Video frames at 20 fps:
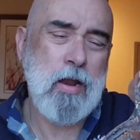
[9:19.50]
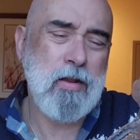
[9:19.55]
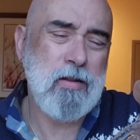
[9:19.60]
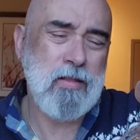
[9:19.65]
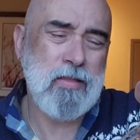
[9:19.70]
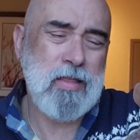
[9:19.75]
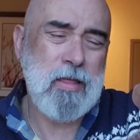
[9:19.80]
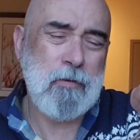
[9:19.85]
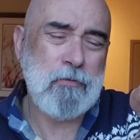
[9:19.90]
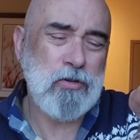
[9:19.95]

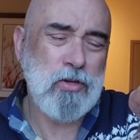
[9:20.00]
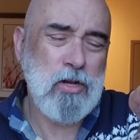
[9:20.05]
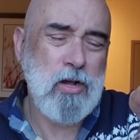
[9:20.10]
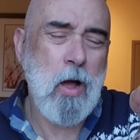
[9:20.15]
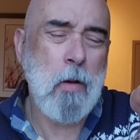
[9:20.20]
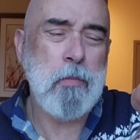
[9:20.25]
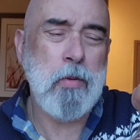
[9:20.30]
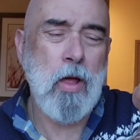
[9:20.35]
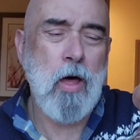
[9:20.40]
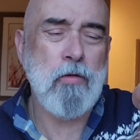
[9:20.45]
and there's a
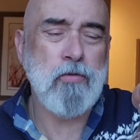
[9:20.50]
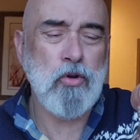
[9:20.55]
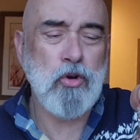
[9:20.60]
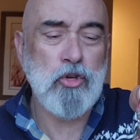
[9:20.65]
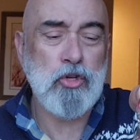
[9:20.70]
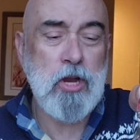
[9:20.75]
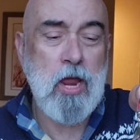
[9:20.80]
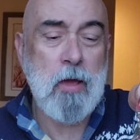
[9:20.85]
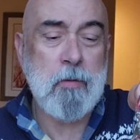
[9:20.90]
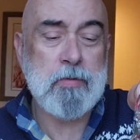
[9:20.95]
couple other
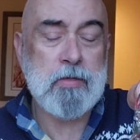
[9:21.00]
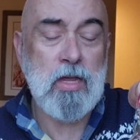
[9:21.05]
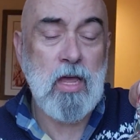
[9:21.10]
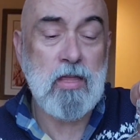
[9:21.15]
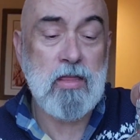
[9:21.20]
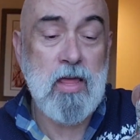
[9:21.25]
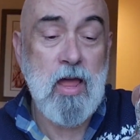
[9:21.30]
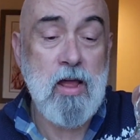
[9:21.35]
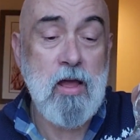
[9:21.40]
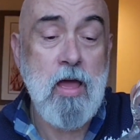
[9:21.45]
shapes,
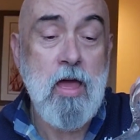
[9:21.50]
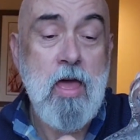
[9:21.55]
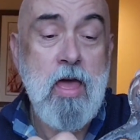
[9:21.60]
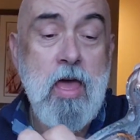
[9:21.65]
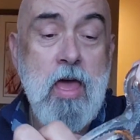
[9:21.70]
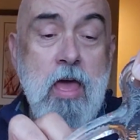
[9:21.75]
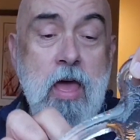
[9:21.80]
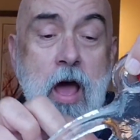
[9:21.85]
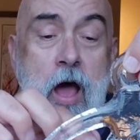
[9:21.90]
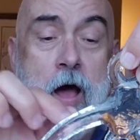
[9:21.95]
I think.
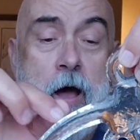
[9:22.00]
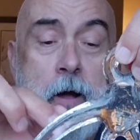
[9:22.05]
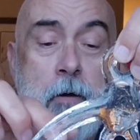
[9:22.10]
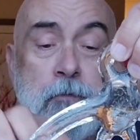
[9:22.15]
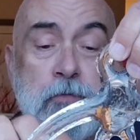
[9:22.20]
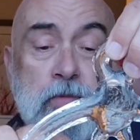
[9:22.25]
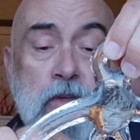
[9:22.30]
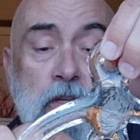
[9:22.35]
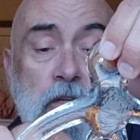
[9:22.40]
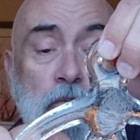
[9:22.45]

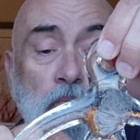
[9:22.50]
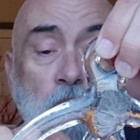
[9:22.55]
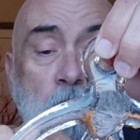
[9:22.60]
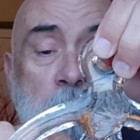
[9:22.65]
Uh, this